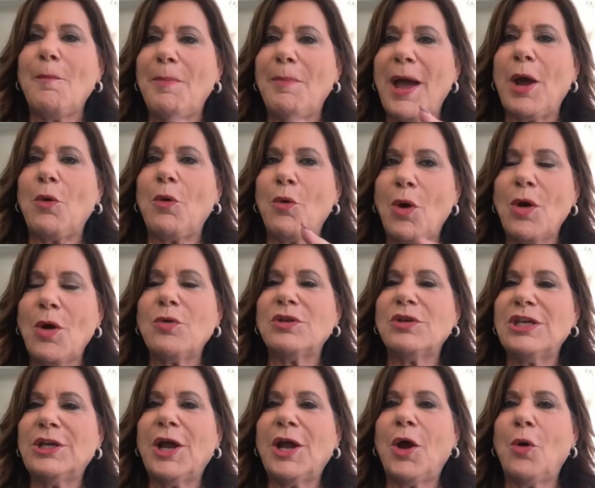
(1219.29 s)
But,
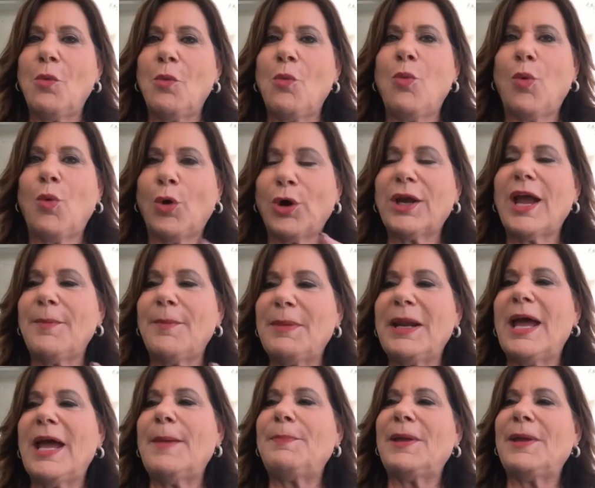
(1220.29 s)
we're
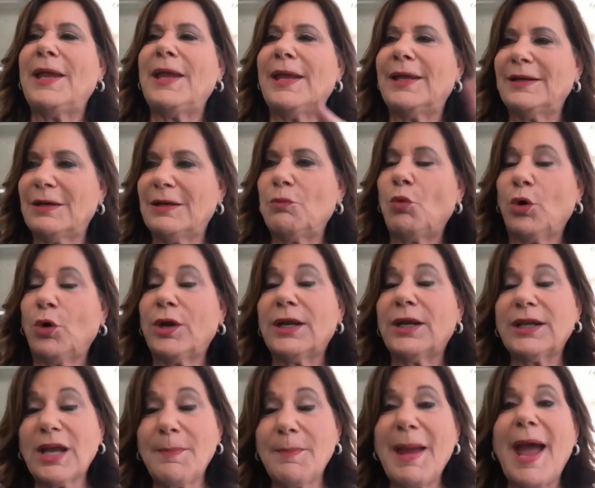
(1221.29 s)
coming up and we're
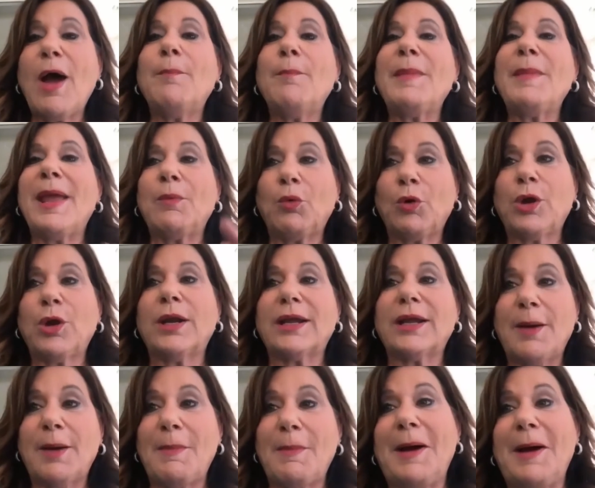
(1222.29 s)
going to come out and we're going
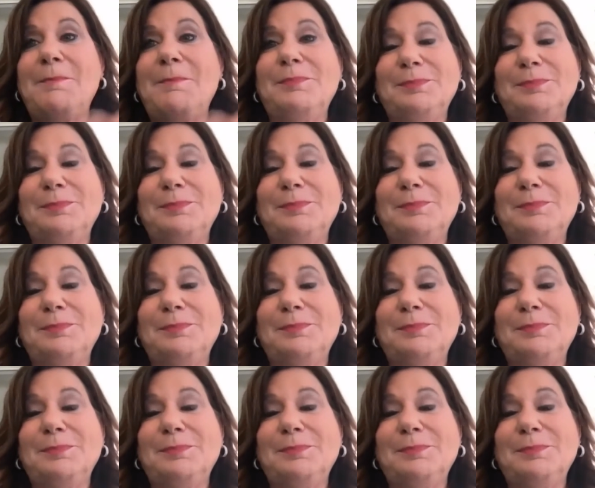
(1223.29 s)
to come up.